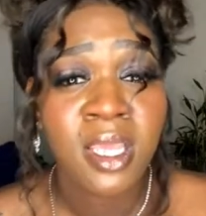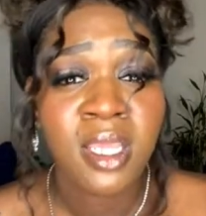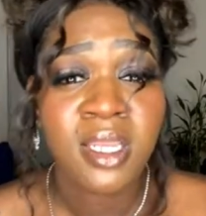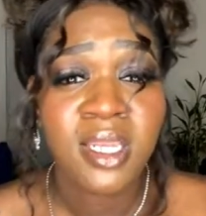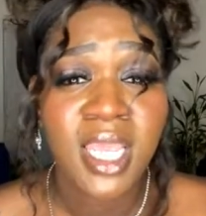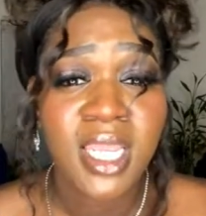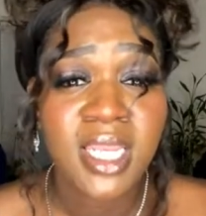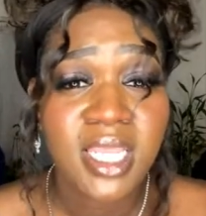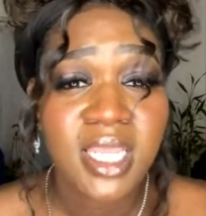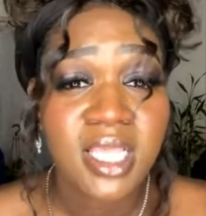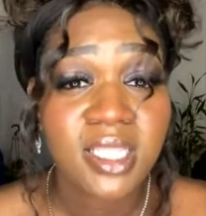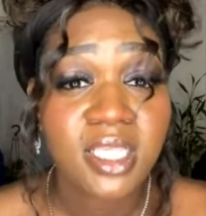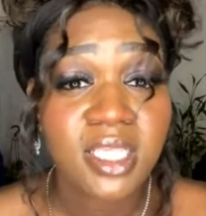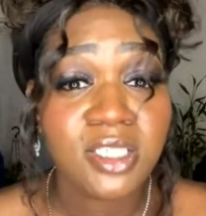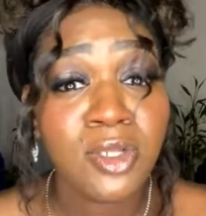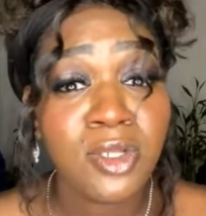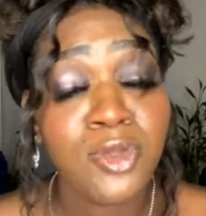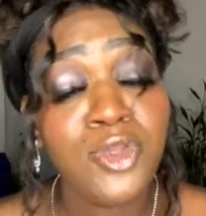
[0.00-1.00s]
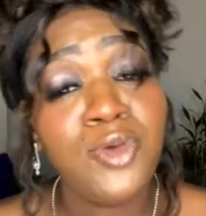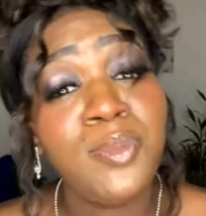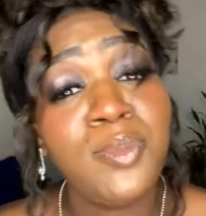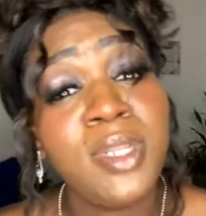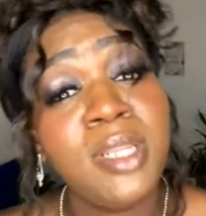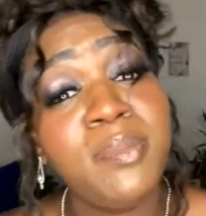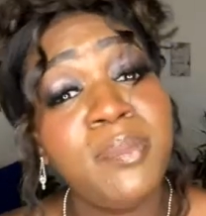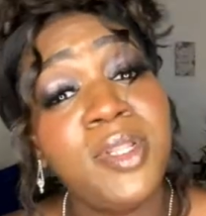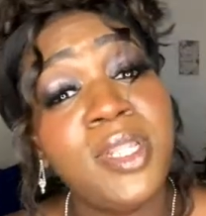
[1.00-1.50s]
They did this. No, you
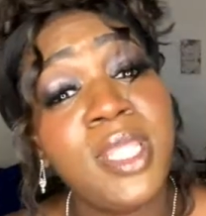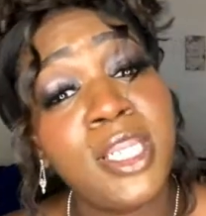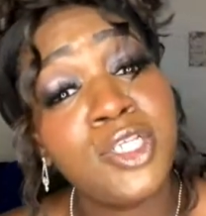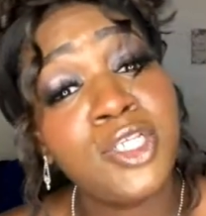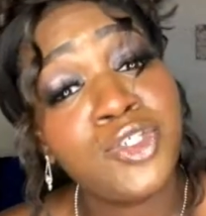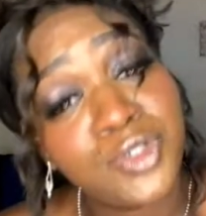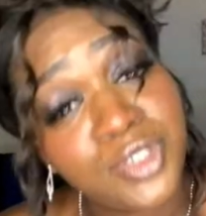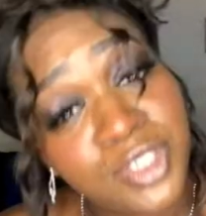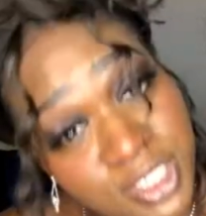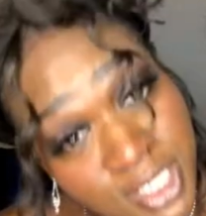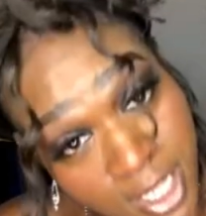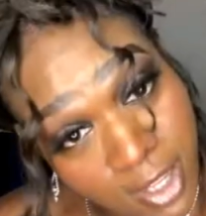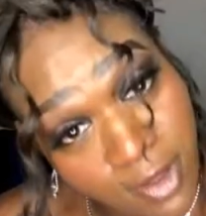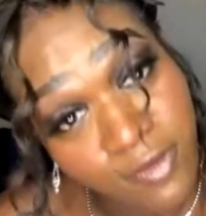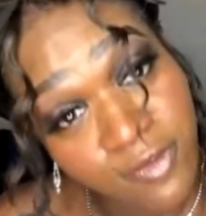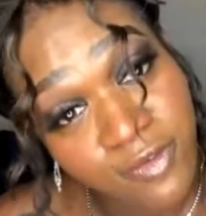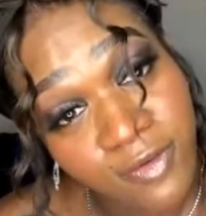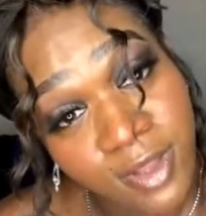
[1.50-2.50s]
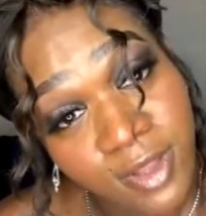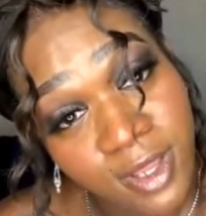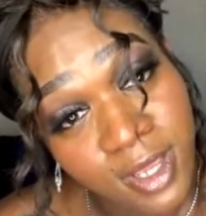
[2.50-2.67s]
manipulated yourself